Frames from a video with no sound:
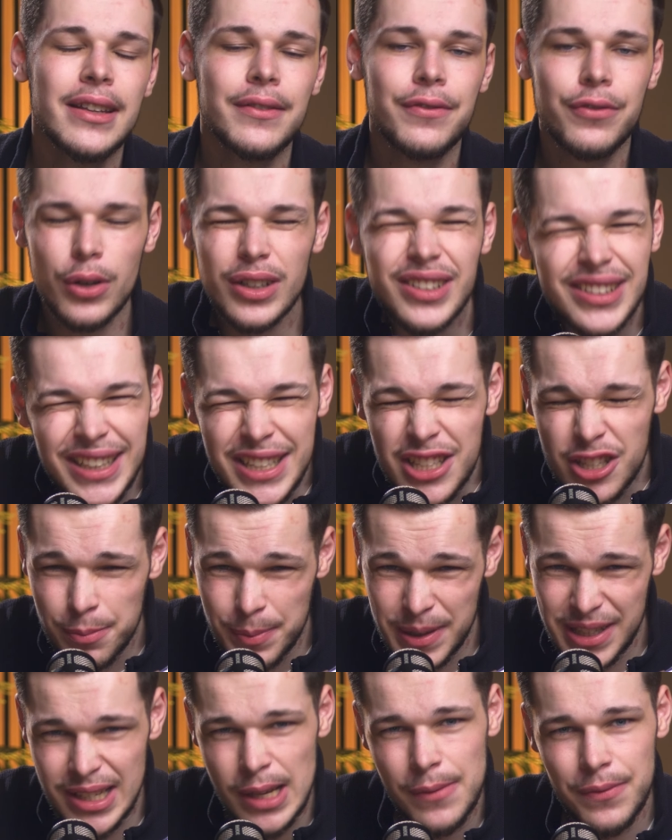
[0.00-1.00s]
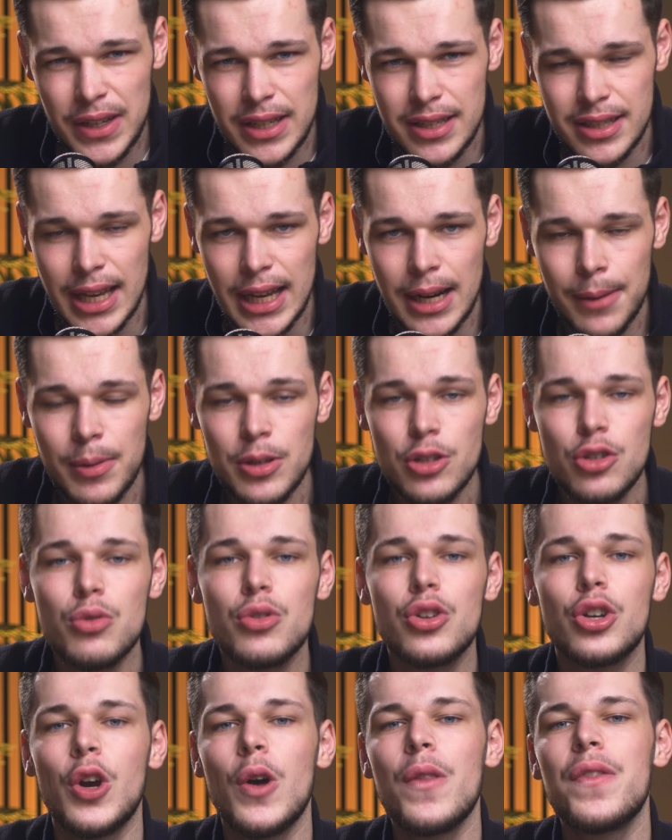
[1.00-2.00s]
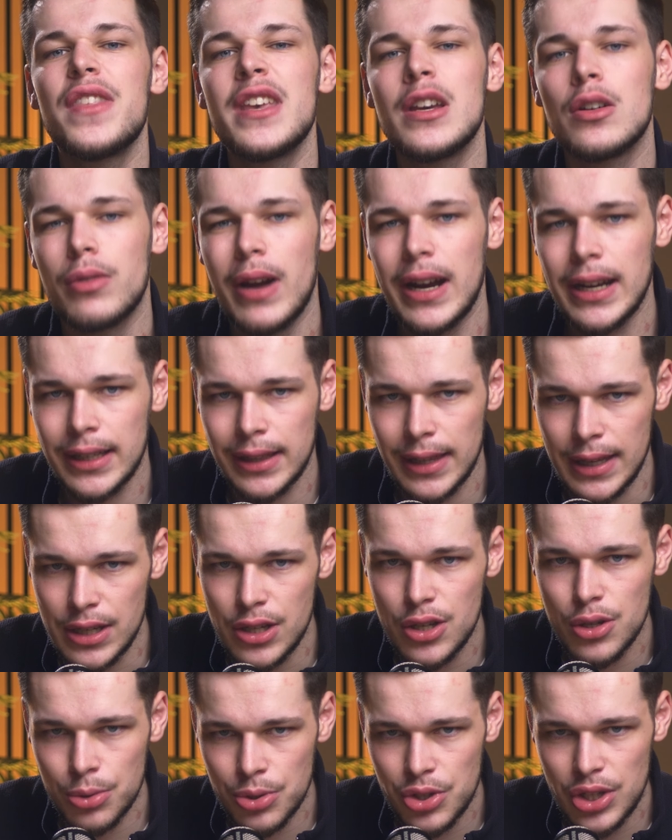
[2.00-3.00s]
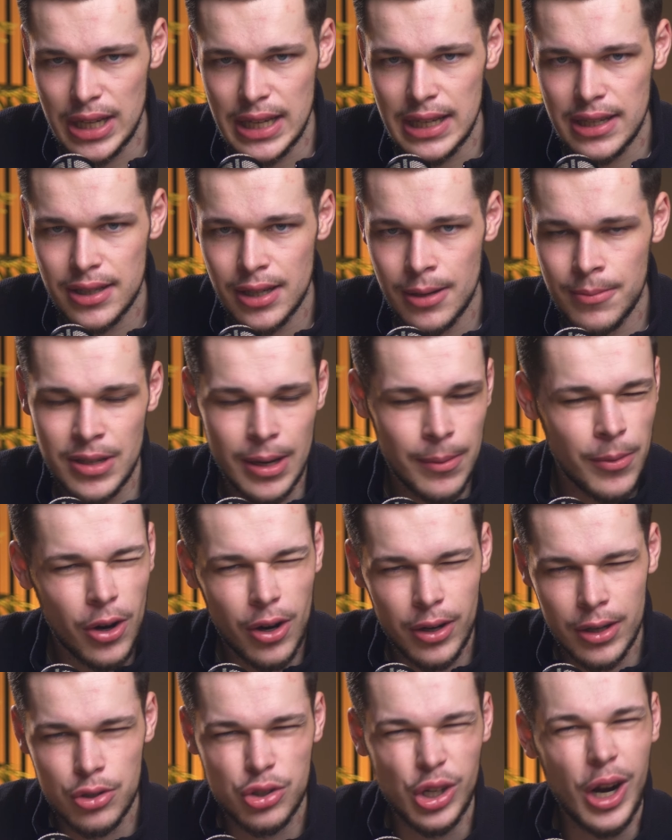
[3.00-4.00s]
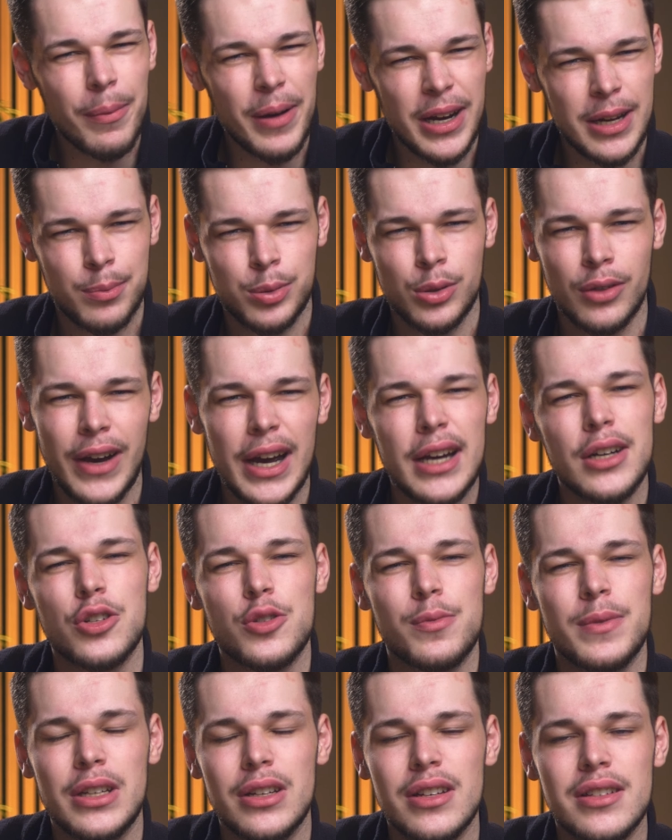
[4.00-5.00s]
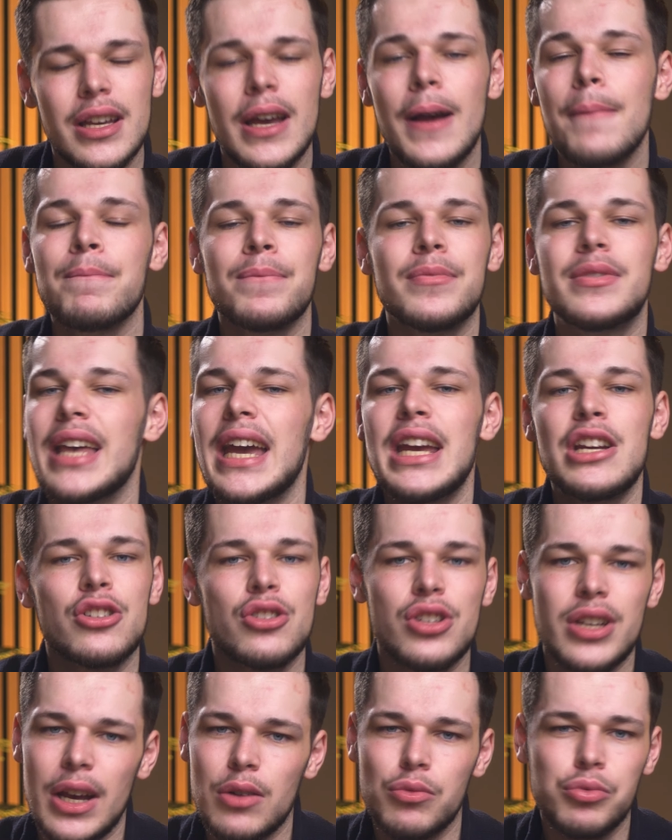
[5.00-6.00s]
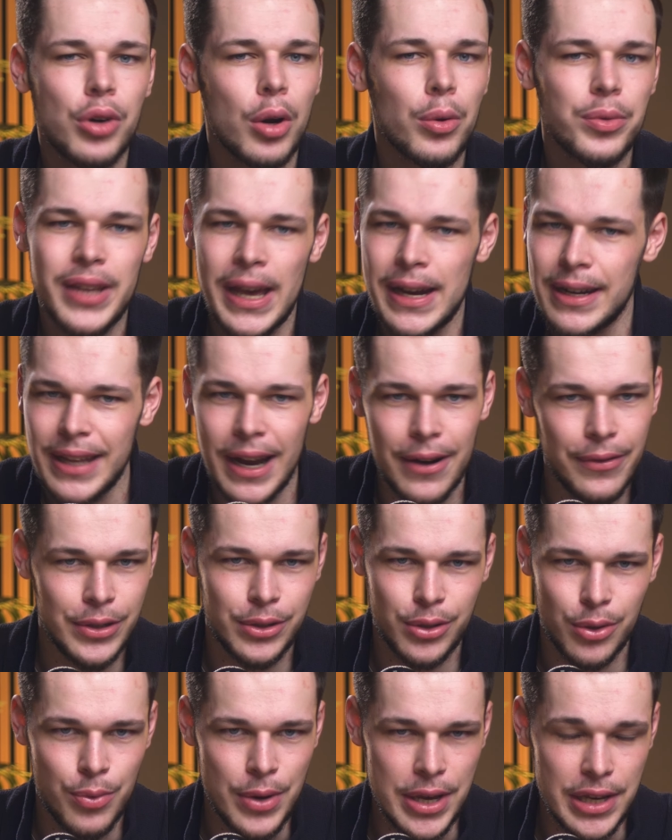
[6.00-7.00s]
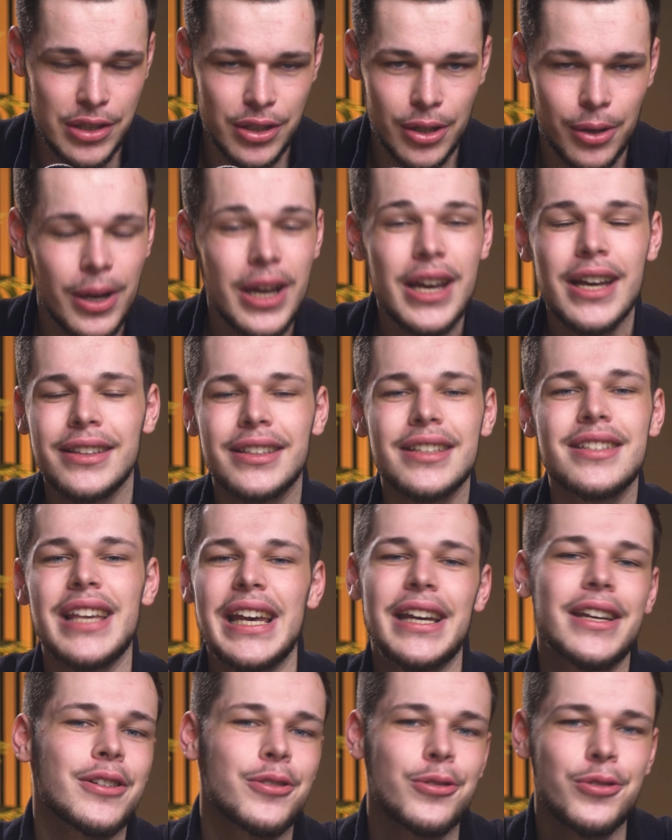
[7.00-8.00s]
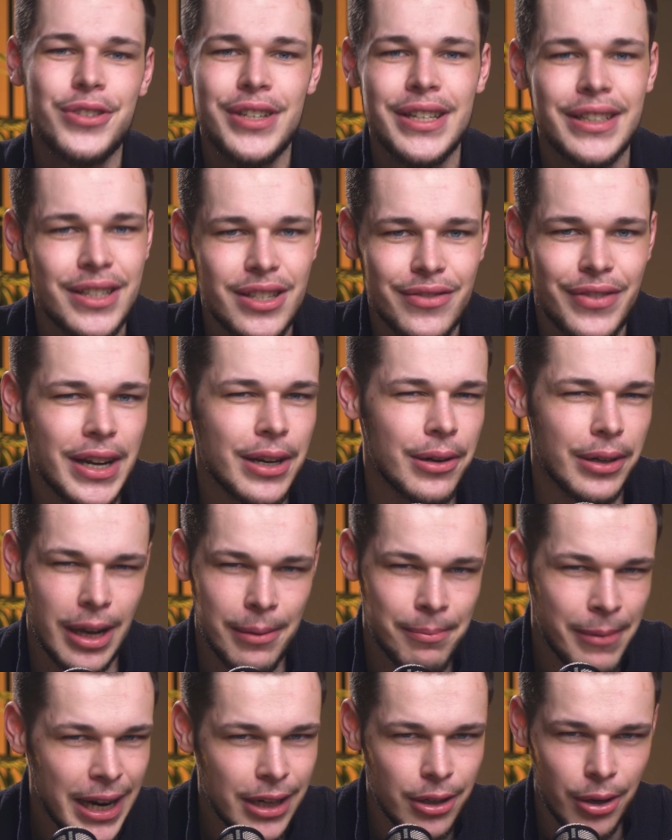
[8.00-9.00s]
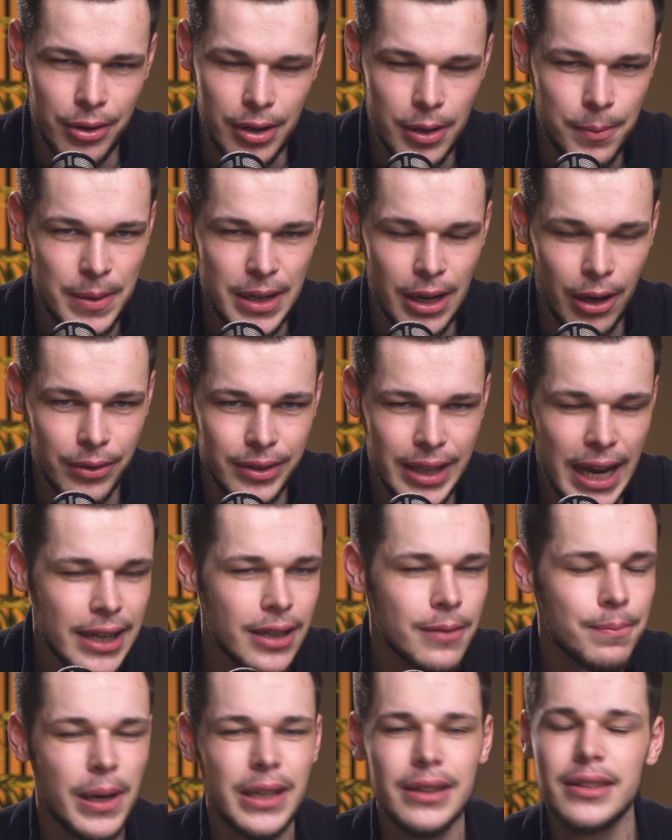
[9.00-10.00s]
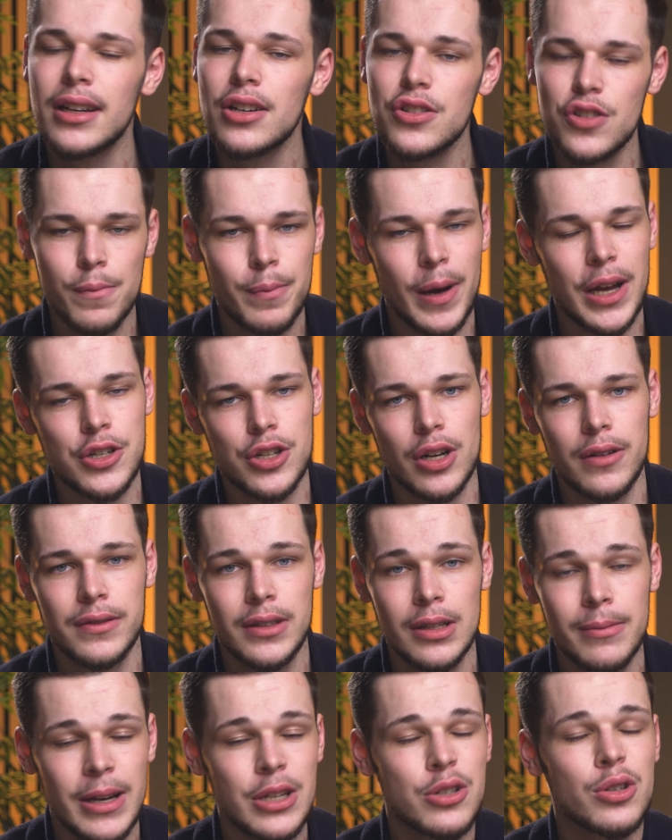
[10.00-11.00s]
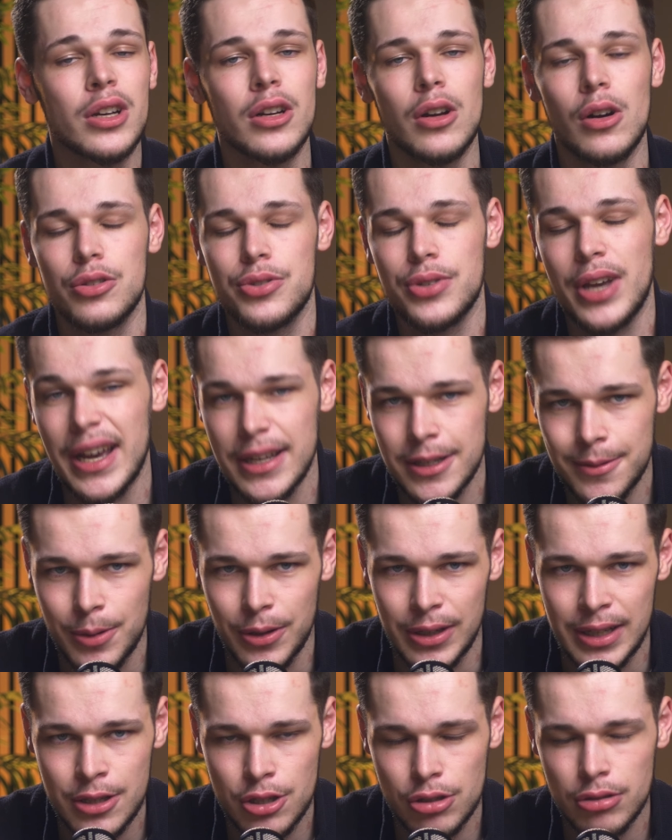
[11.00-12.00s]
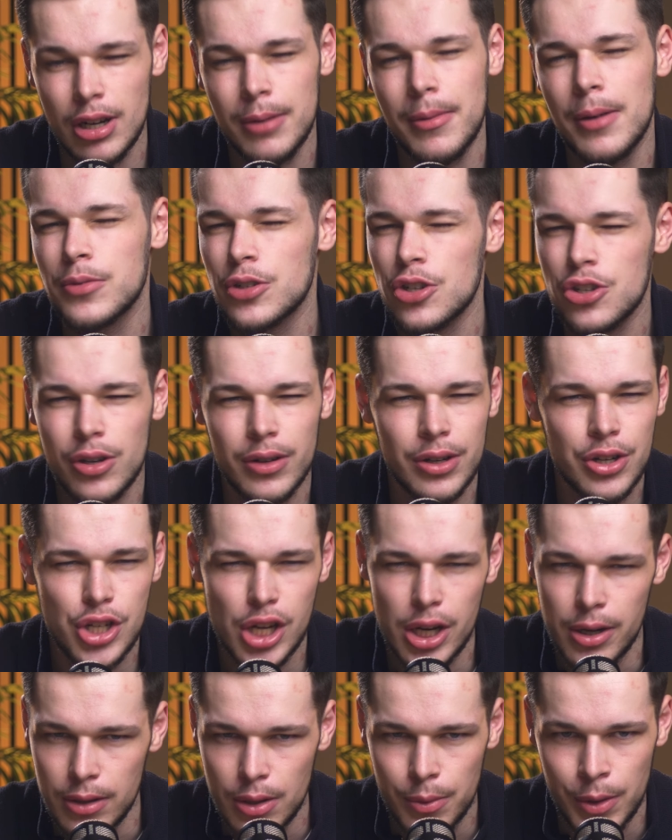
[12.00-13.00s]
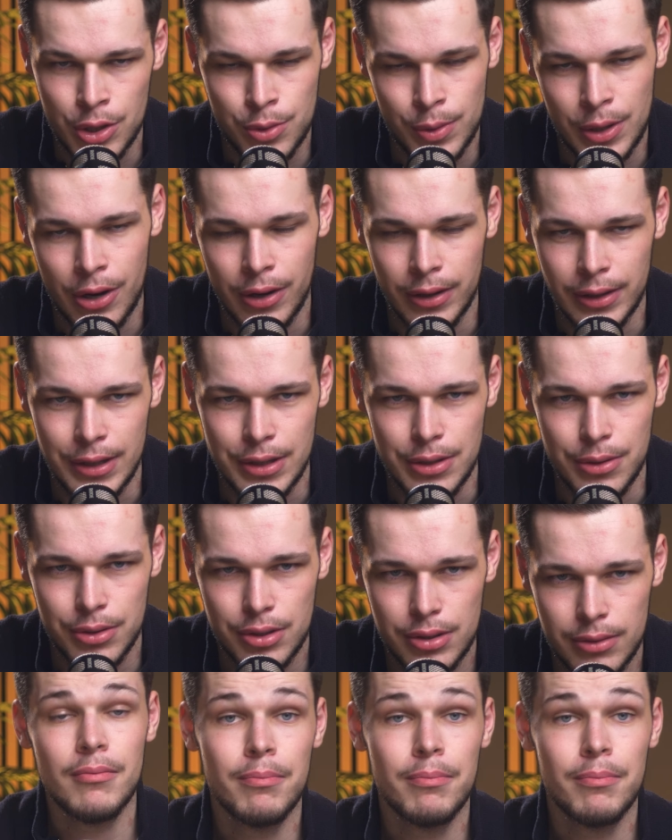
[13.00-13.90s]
For this specific setup, you could theoretically use eSIMs. I'm not going to drop any providers because they just get rotated every 2 weeks. So the second you see this video, they might already be outdated, but there's a bunch of them, and you can also ask me on Instagram. I'm just going to show you the ones we currently use.